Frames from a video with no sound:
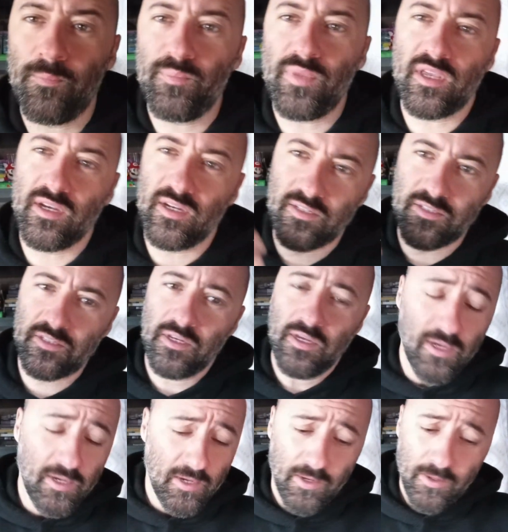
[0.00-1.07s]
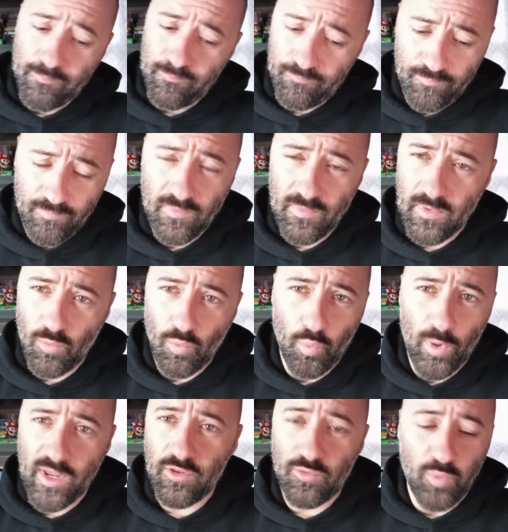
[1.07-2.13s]
up because
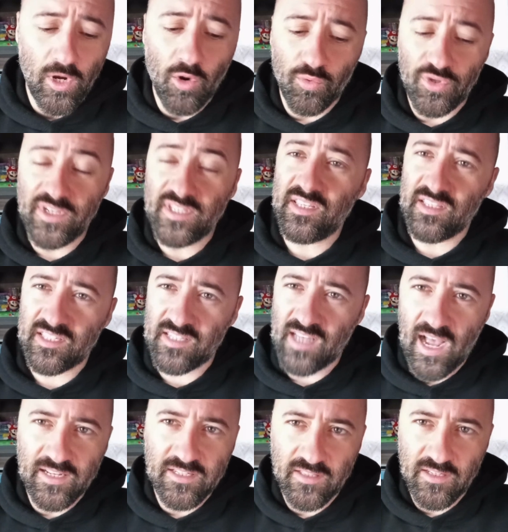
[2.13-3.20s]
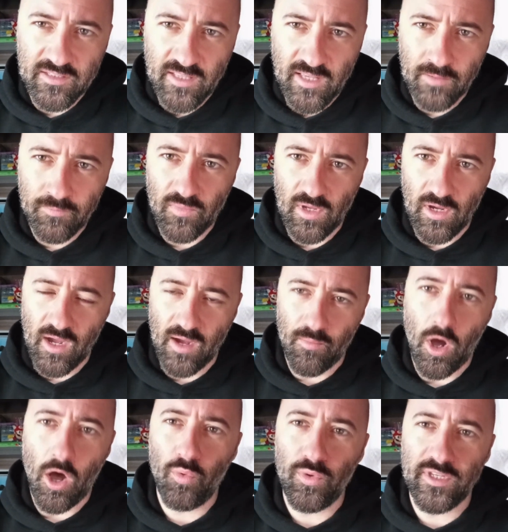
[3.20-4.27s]
we don't really see the sides of this thing.
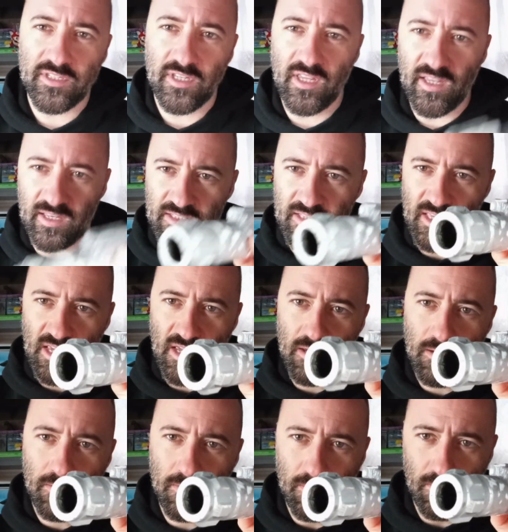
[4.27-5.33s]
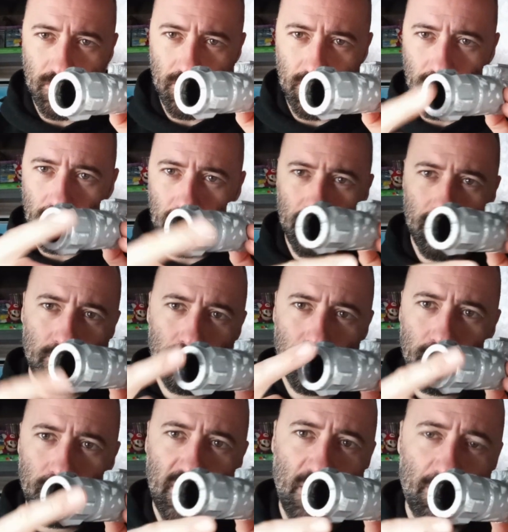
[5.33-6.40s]
All we see is the
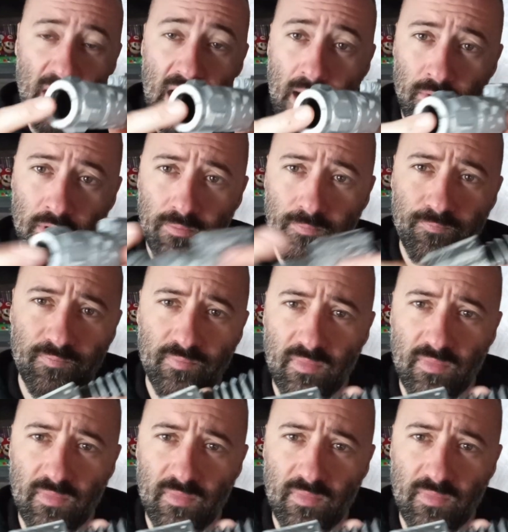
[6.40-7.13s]
pommel